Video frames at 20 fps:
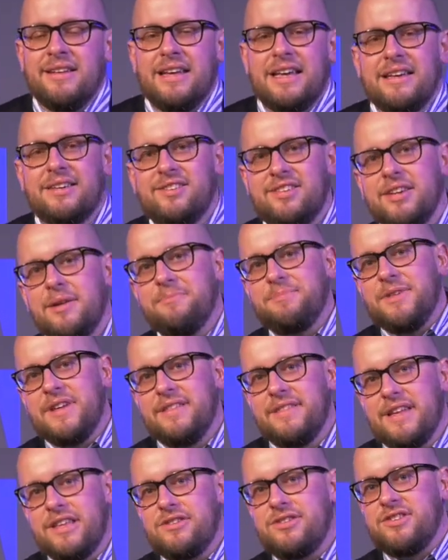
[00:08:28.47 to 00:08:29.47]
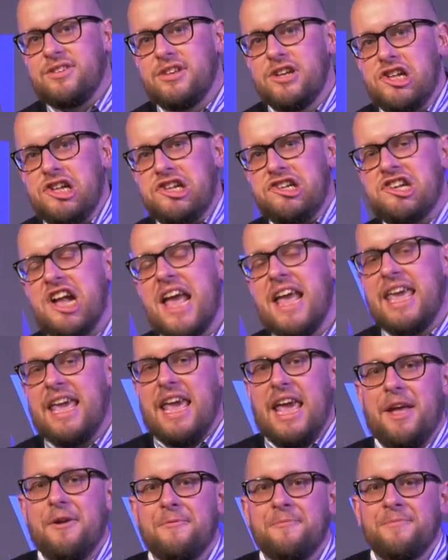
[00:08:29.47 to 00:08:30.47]
something that's
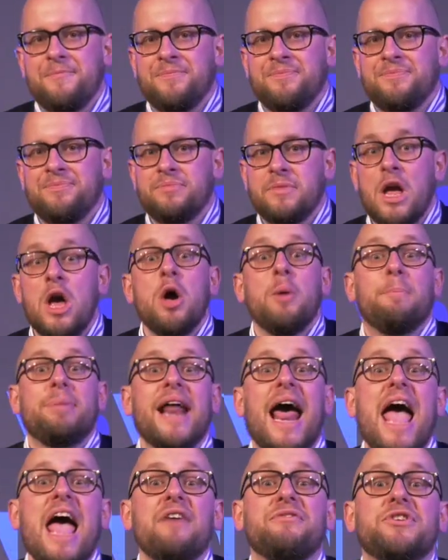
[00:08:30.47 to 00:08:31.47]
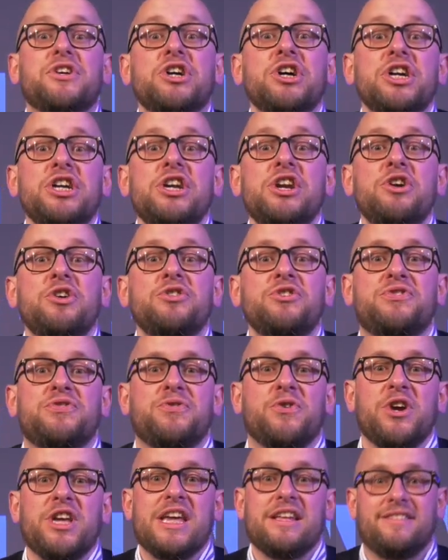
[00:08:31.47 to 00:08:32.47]
shaky. But I have good news
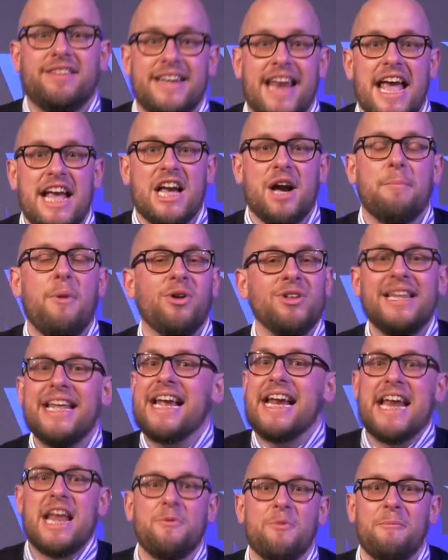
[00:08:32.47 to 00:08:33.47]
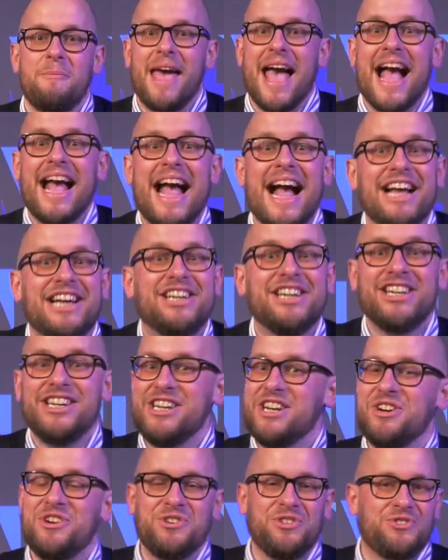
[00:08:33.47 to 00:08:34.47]
for you today. Come on, lean in with me. I got good
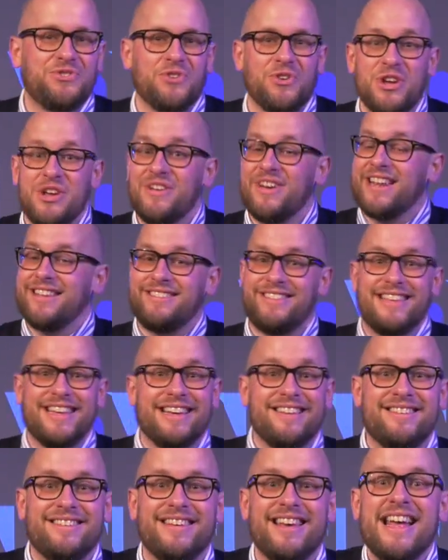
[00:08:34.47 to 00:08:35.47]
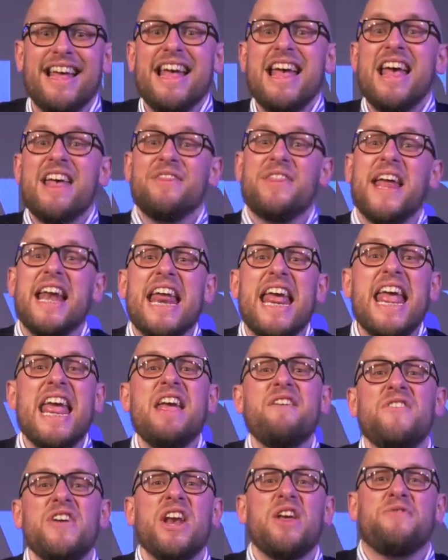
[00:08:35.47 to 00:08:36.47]
news for you, and it's this: that
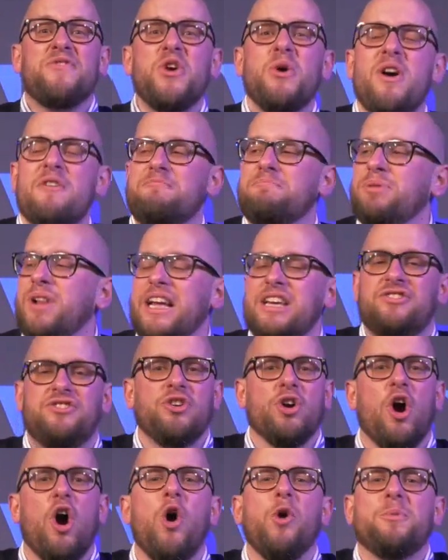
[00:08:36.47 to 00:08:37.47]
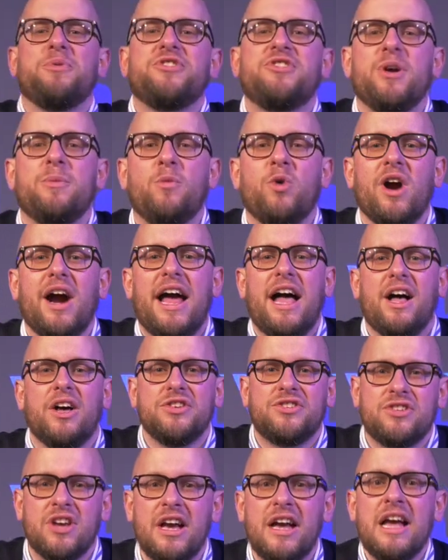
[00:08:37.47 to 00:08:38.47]
even if you have placed your hope somewhere
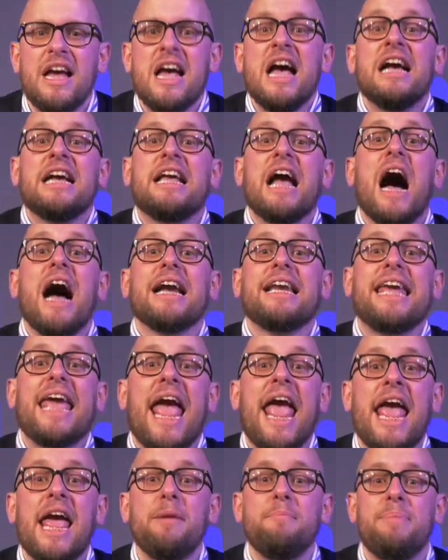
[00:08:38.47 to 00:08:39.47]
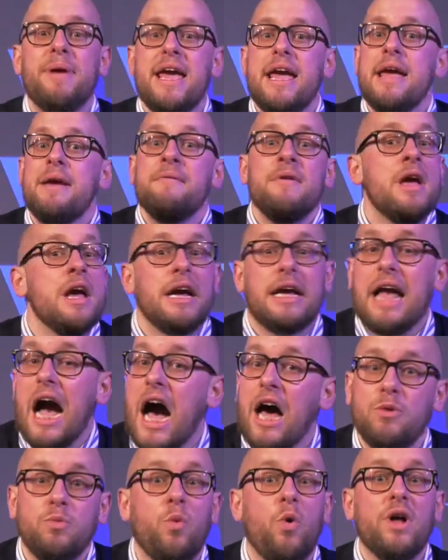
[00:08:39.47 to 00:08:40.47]
else, God can be,
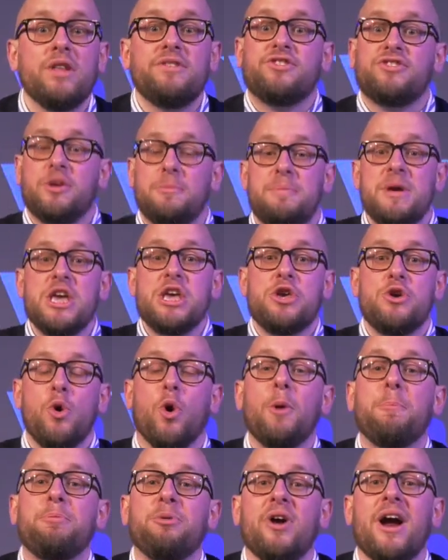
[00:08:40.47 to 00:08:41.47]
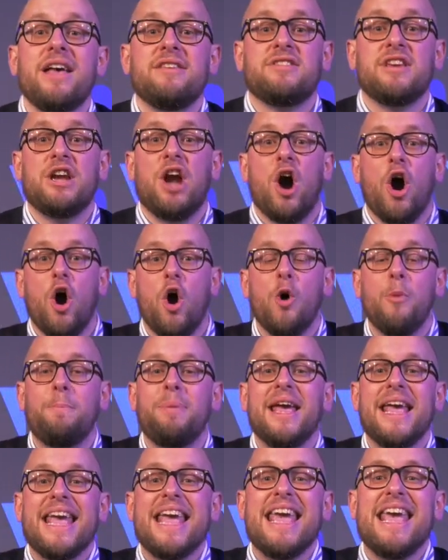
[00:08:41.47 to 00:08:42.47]
God wants to be your present hope
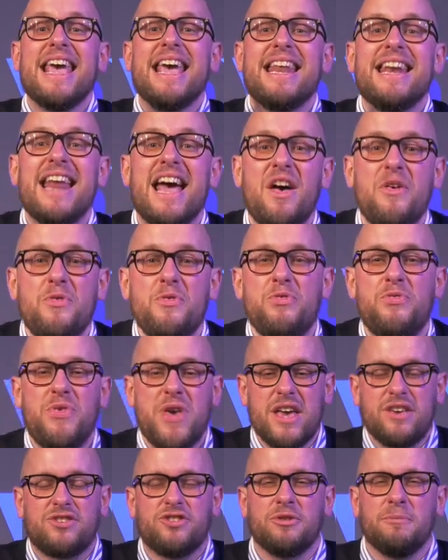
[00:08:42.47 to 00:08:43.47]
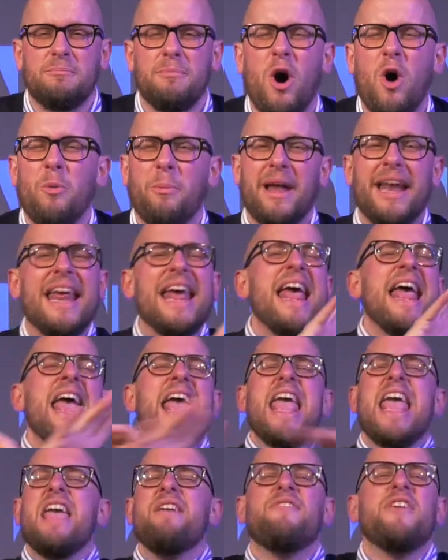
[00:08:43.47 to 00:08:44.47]
in this moment.
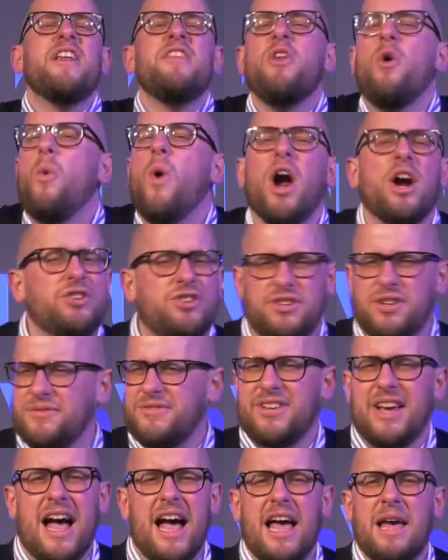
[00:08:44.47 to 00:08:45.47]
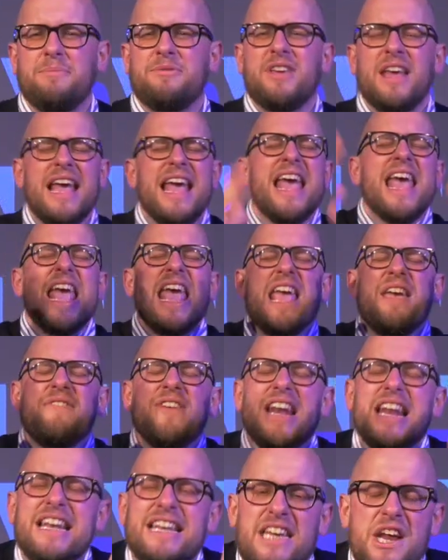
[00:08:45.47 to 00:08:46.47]
Even in the worst of times,
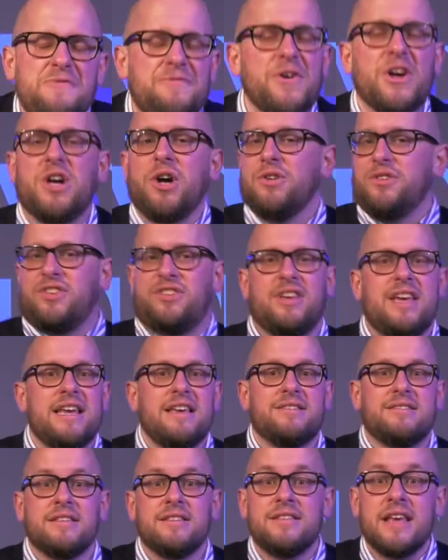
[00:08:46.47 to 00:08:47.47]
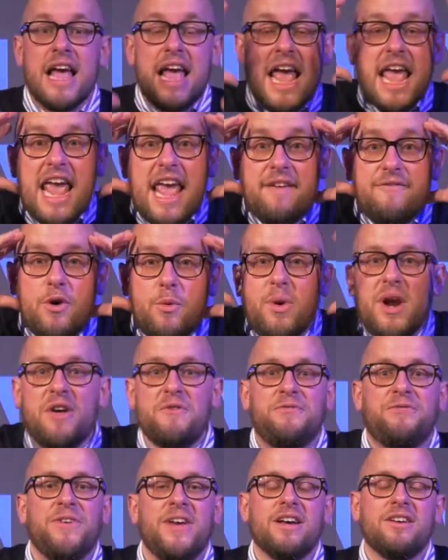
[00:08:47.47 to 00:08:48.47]
even in difficult seasons, even when it
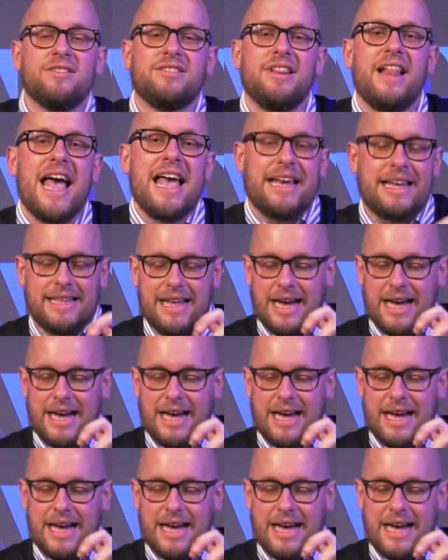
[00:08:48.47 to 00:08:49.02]
feels like